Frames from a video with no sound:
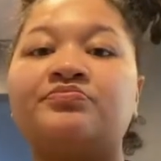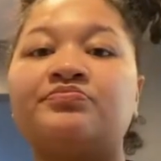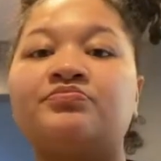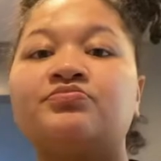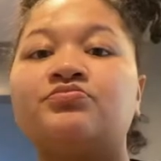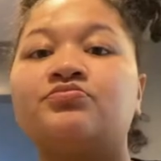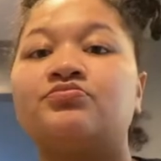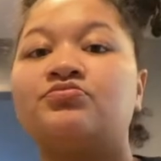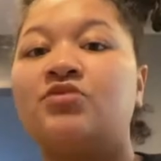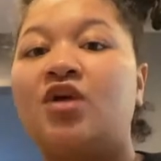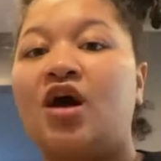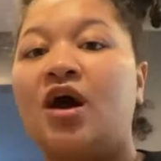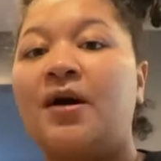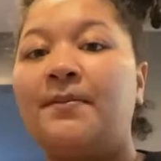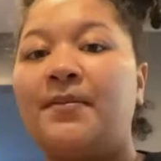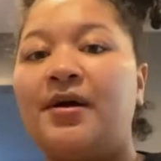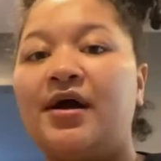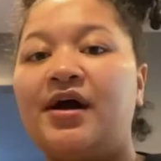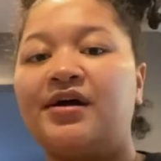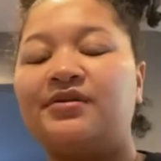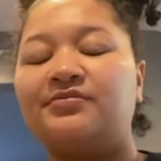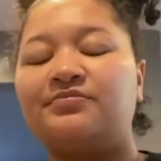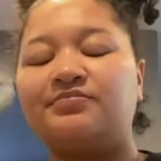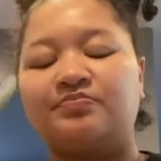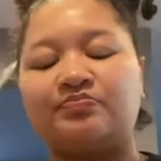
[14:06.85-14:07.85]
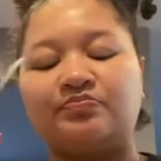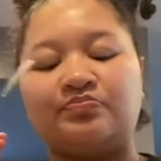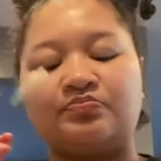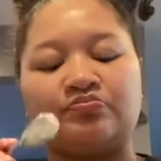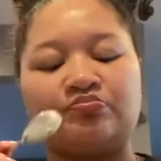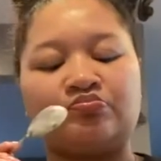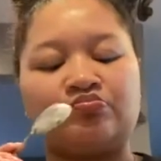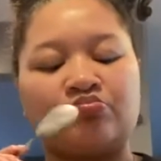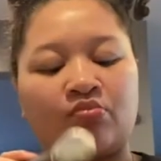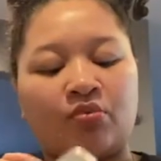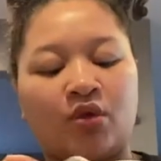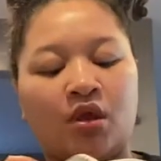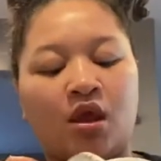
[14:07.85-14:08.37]
Not bad.
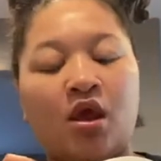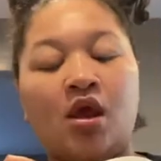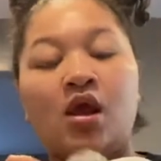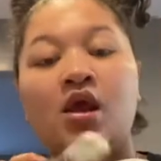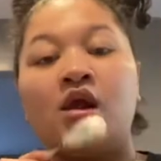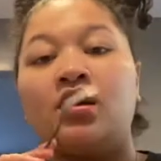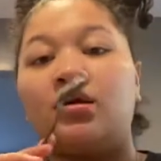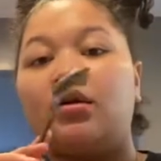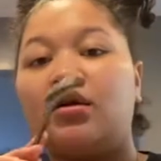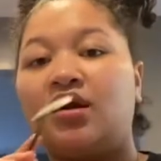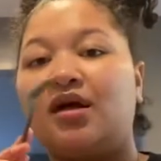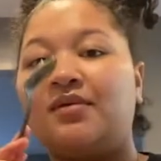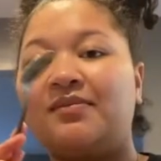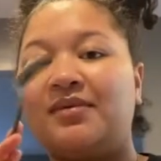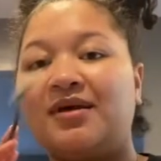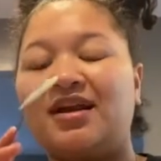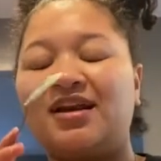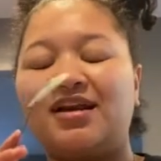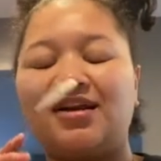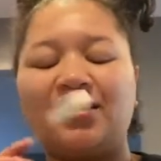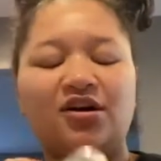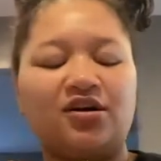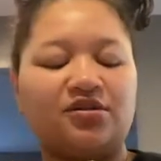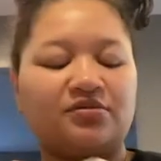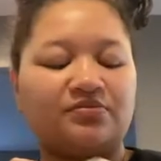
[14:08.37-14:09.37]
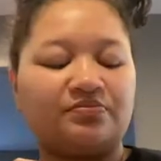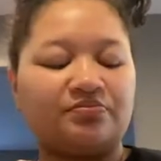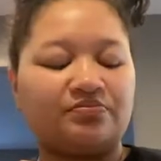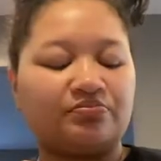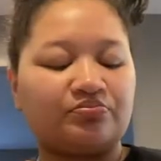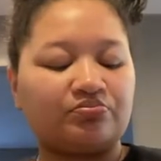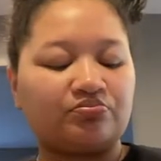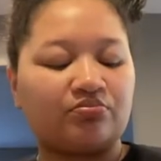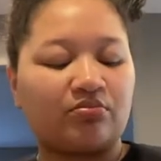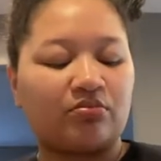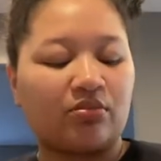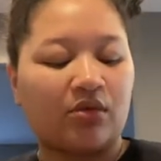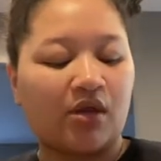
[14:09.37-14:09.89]
Not bad at all.
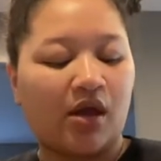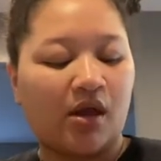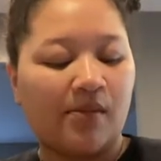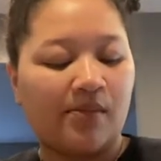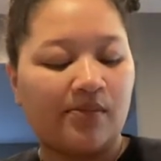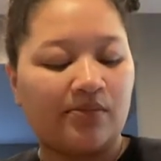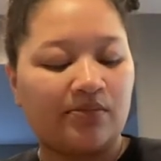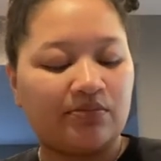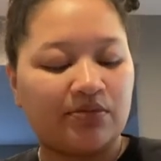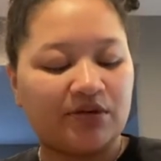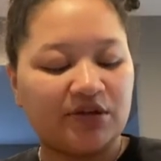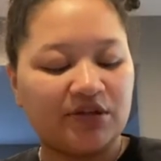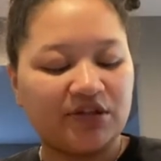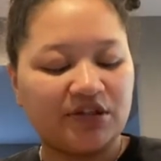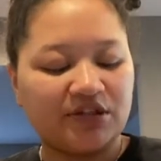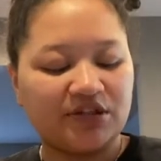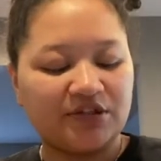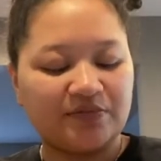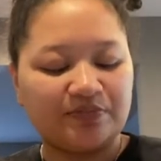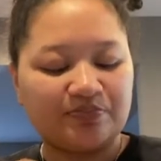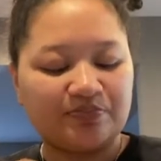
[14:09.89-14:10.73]
Pretty good.